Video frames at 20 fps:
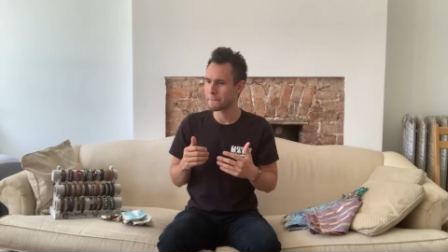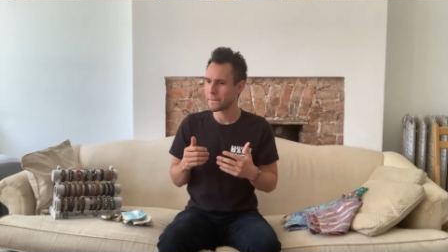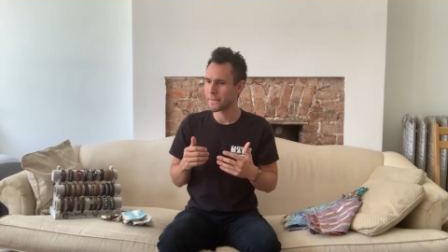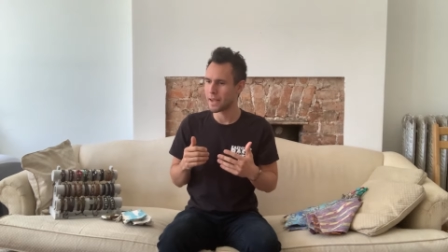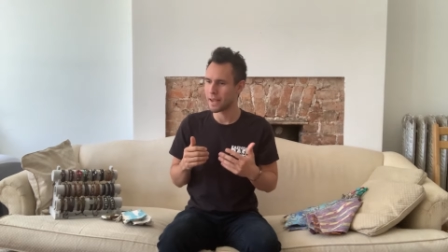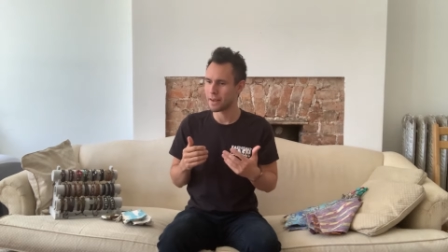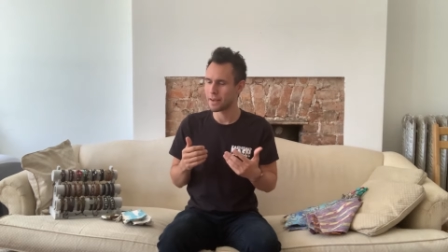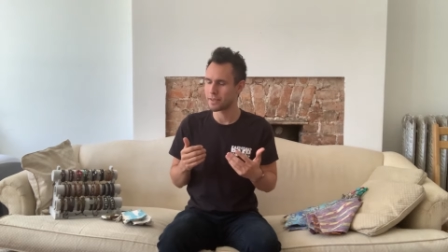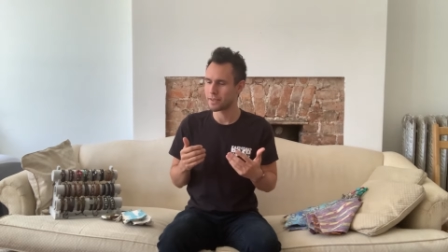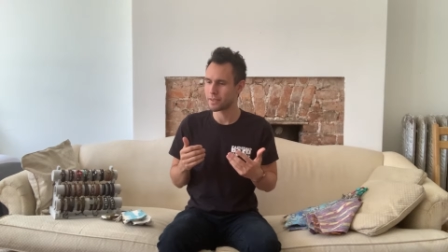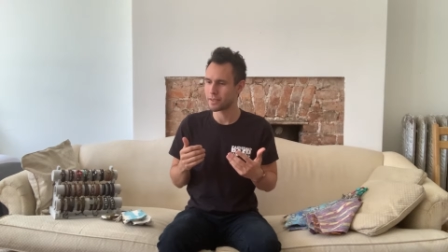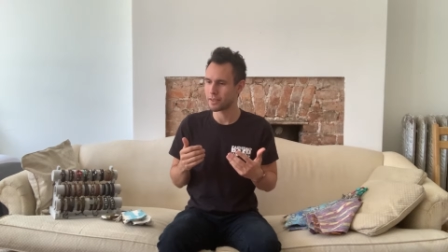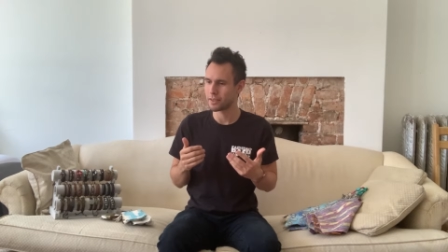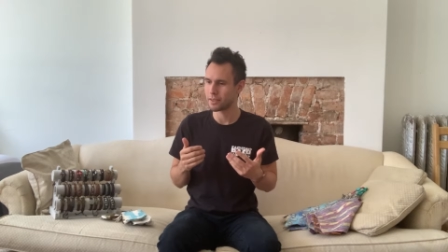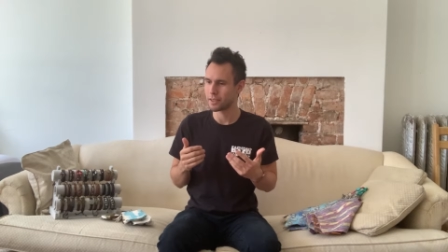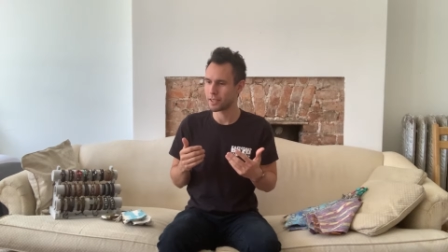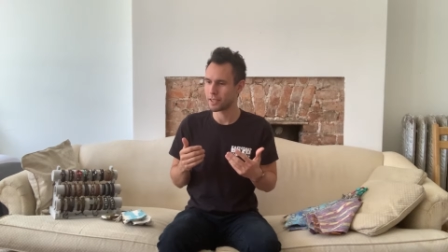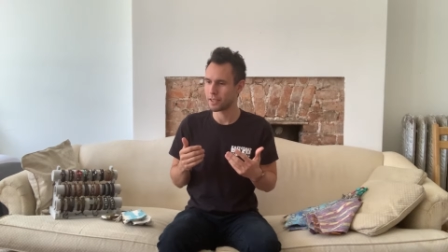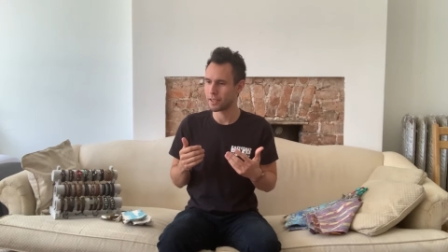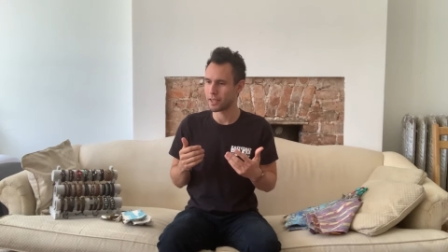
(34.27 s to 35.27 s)
not
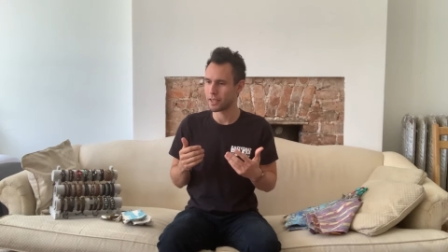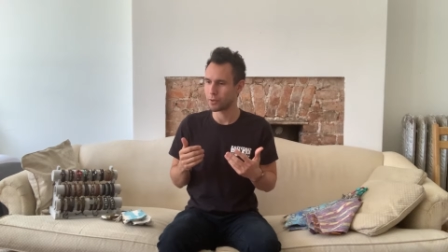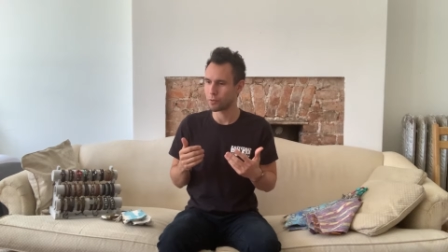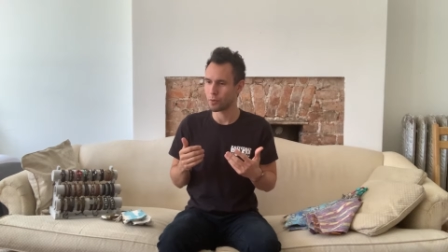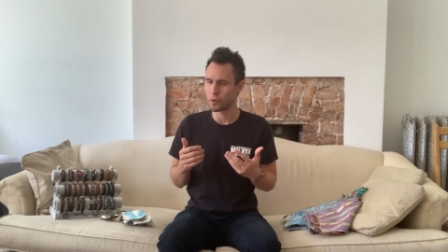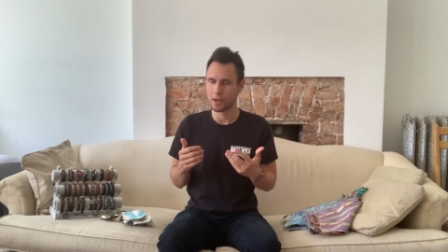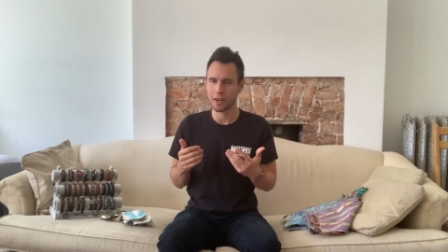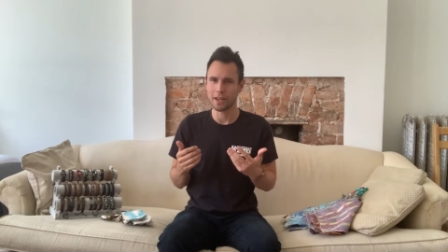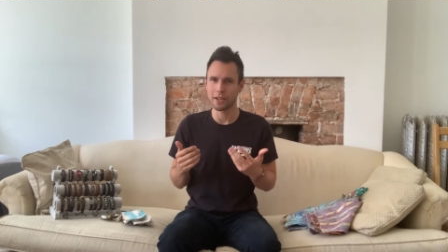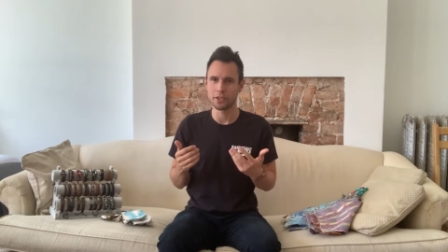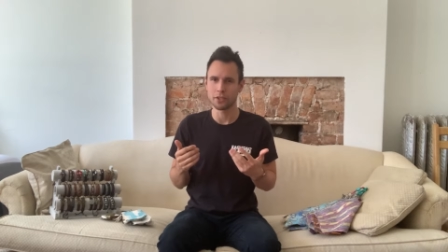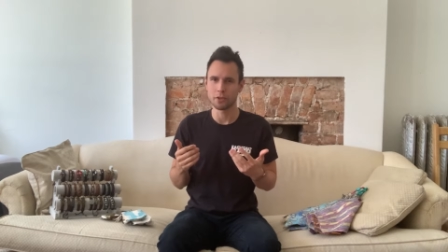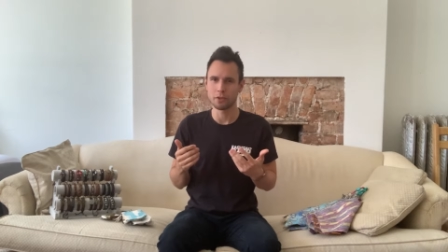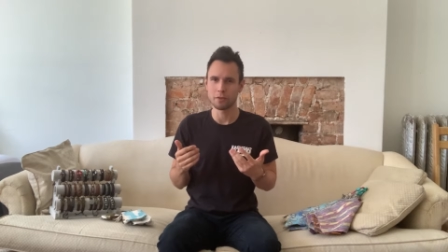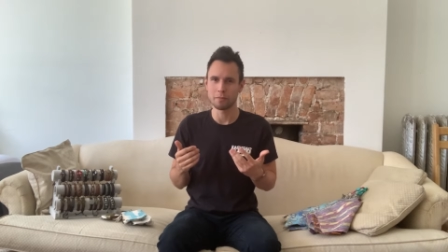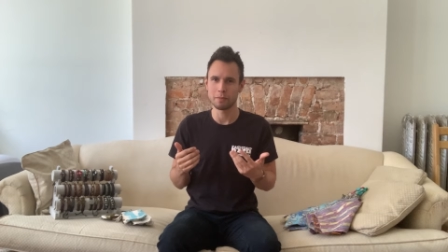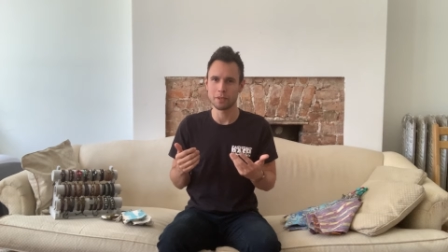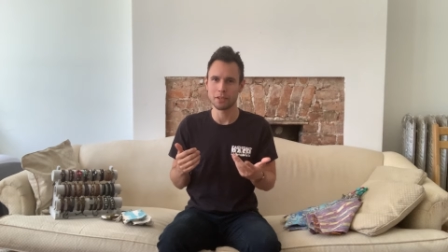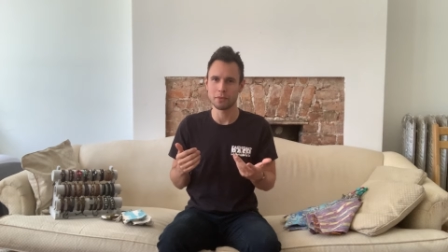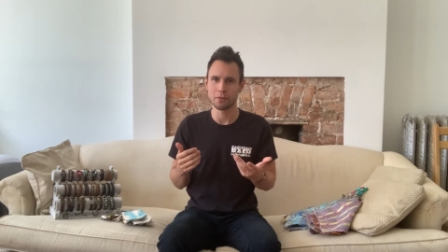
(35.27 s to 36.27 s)
necessarily like what I do
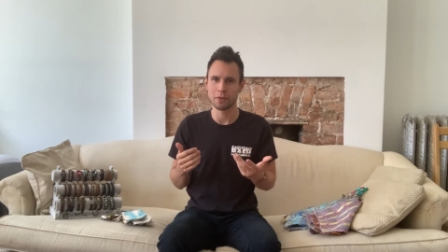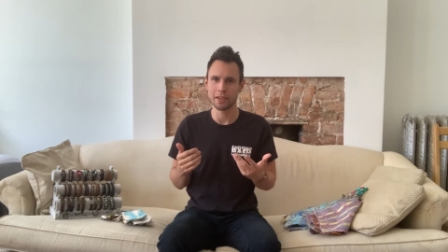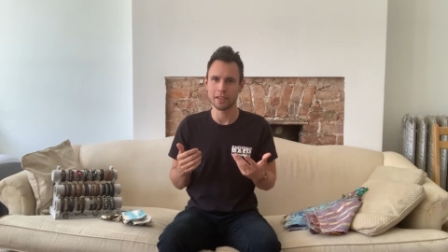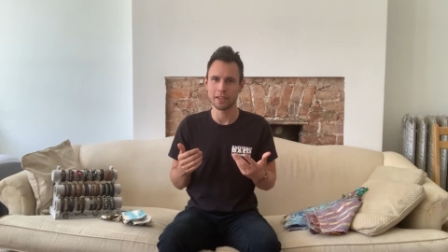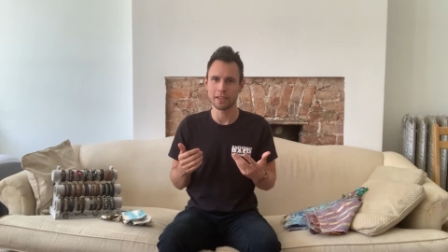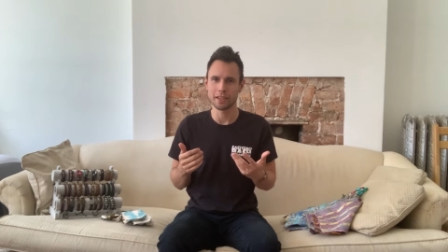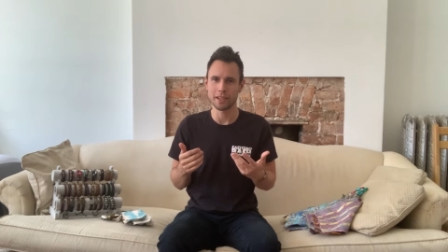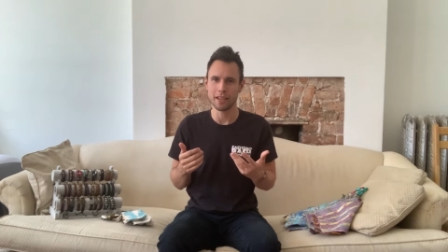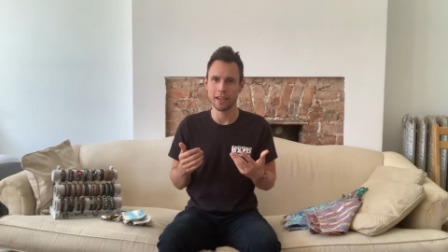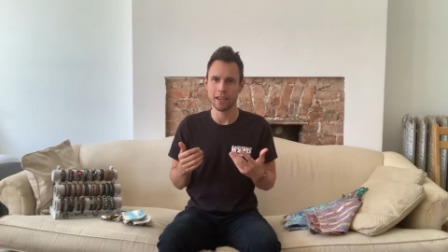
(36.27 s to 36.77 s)
in between.